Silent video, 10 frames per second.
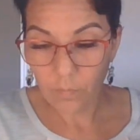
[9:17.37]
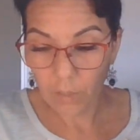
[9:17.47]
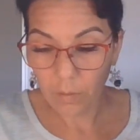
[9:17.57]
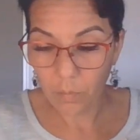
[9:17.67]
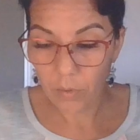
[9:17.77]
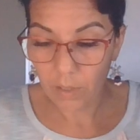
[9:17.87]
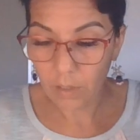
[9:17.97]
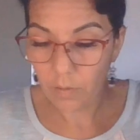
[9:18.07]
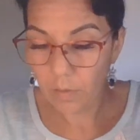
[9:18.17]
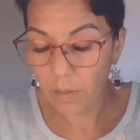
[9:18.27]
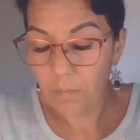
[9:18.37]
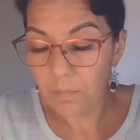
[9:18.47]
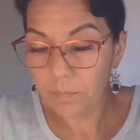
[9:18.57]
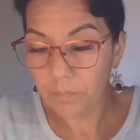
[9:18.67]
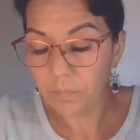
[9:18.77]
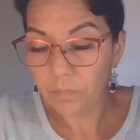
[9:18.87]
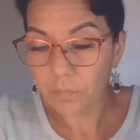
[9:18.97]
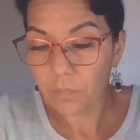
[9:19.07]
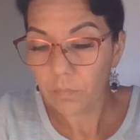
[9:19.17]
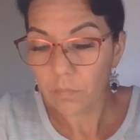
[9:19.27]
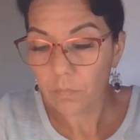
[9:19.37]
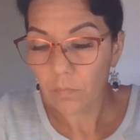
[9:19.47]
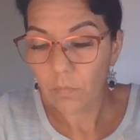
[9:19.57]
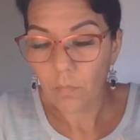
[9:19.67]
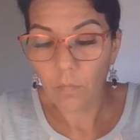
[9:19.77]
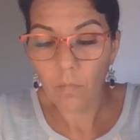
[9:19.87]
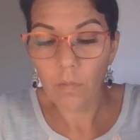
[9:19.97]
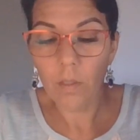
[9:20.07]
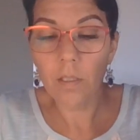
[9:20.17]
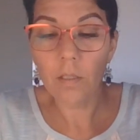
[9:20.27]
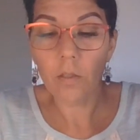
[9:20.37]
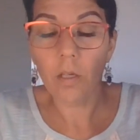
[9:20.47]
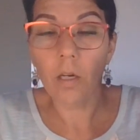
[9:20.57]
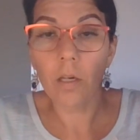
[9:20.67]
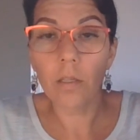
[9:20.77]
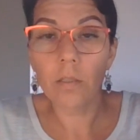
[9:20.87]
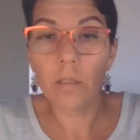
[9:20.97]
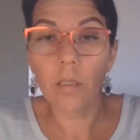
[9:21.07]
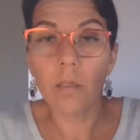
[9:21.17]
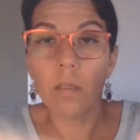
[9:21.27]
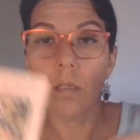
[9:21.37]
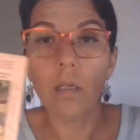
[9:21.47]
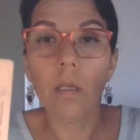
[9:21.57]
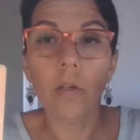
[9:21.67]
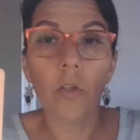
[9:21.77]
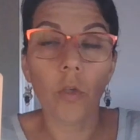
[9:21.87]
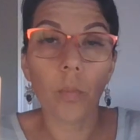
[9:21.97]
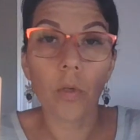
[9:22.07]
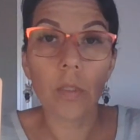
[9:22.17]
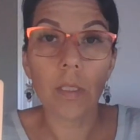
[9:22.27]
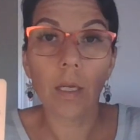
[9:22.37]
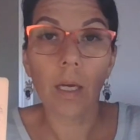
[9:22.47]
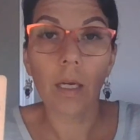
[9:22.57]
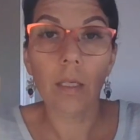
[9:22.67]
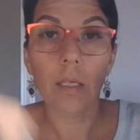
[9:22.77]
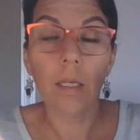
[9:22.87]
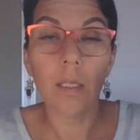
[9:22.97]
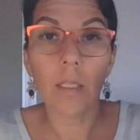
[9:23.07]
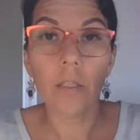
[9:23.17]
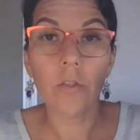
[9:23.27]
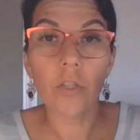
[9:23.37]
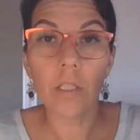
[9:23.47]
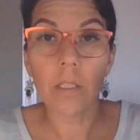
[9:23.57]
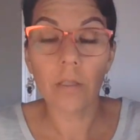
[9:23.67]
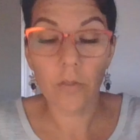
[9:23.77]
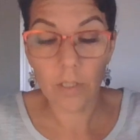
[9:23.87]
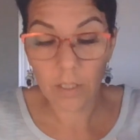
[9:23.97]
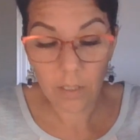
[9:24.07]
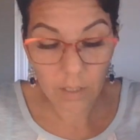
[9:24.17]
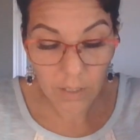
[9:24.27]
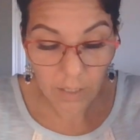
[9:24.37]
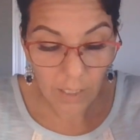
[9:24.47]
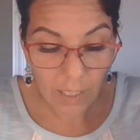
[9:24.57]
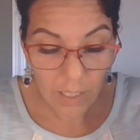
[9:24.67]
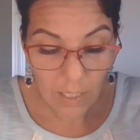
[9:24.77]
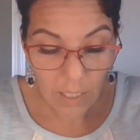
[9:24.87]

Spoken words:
I'll put that over there. These are the cards your person got and the energy that they're sitting in today.